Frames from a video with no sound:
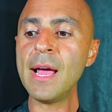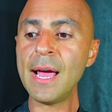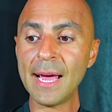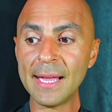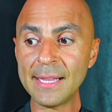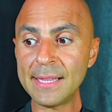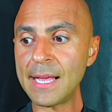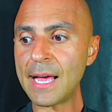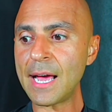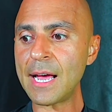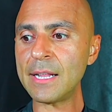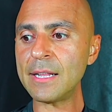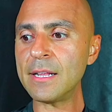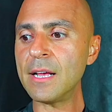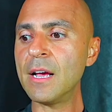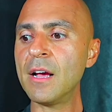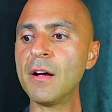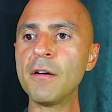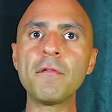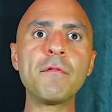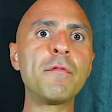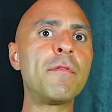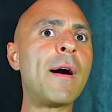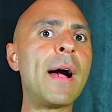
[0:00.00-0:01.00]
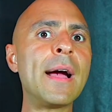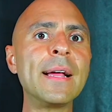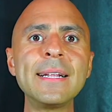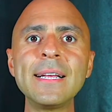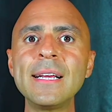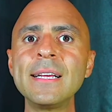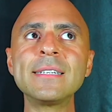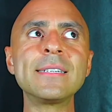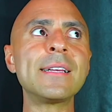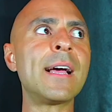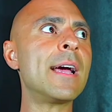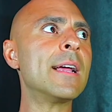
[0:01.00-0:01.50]
and then find
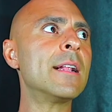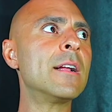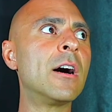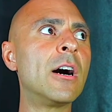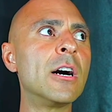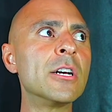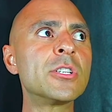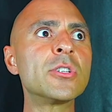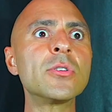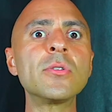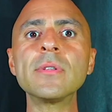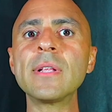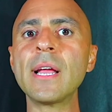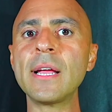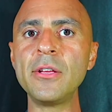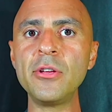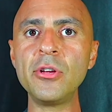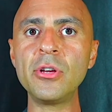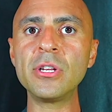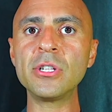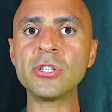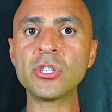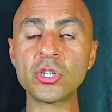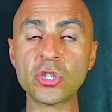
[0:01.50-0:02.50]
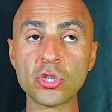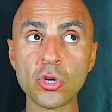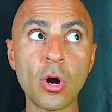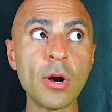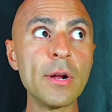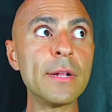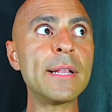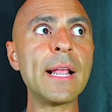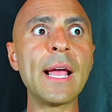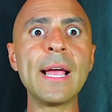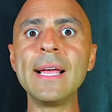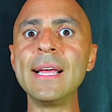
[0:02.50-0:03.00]
a side hustle that you can
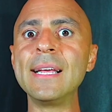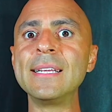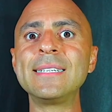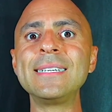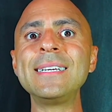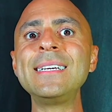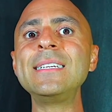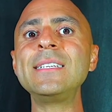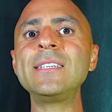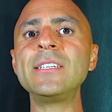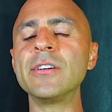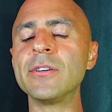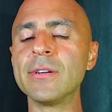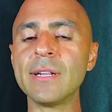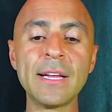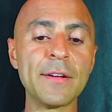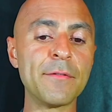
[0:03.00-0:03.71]
start that is easier.